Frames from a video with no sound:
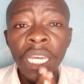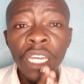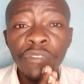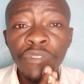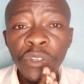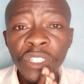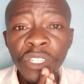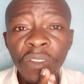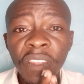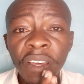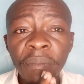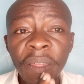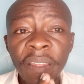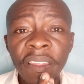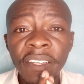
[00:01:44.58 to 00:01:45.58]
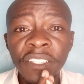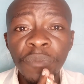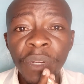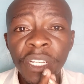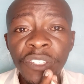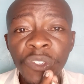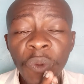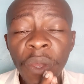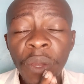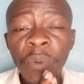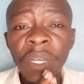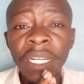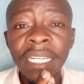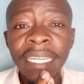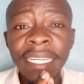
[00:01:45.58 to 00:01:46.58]
If you tell them that the expressway
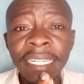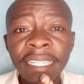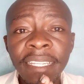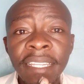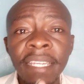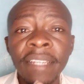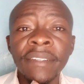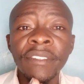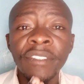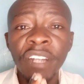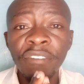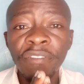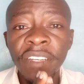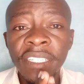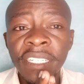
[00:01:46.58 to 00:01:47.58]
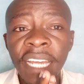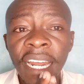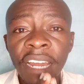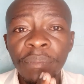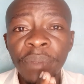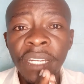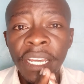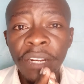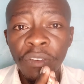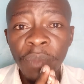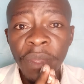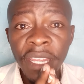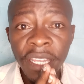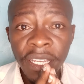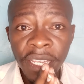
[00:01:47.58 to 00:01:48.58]
will kill the traffic snarl-up in
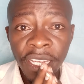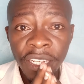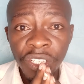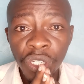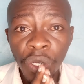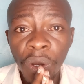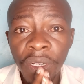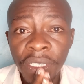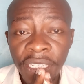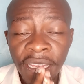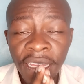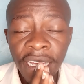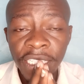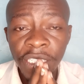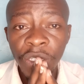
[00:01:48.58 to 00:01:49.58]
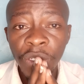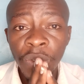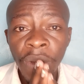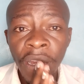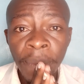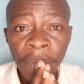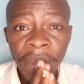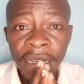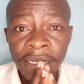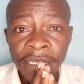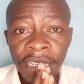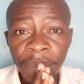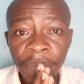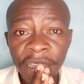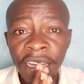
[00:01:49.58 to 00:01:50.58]
Nairobi, they get shocked. They ask you, I make
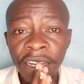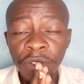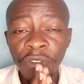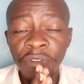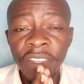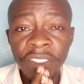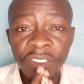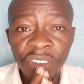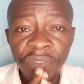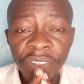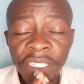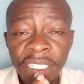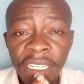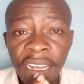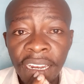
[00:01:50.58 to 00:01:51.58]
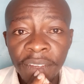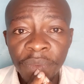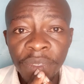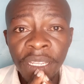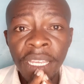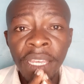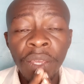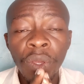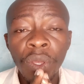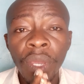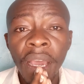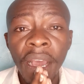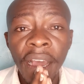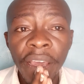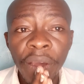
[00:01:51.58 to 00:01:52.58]
something out of the traffic snarl-ups.
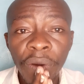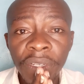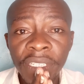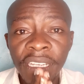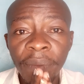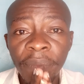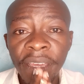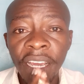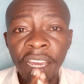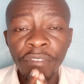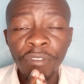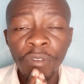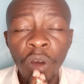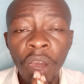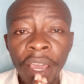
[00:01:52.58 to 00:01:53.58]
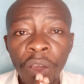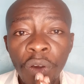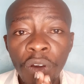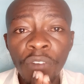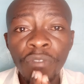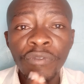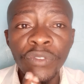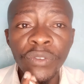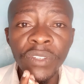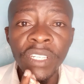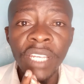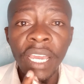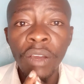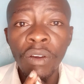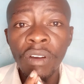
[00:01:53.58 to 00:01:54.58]
I hawk something, I hawk
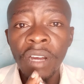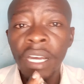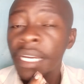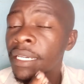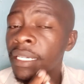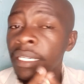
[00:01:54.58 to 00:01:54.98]
fruits, I hawk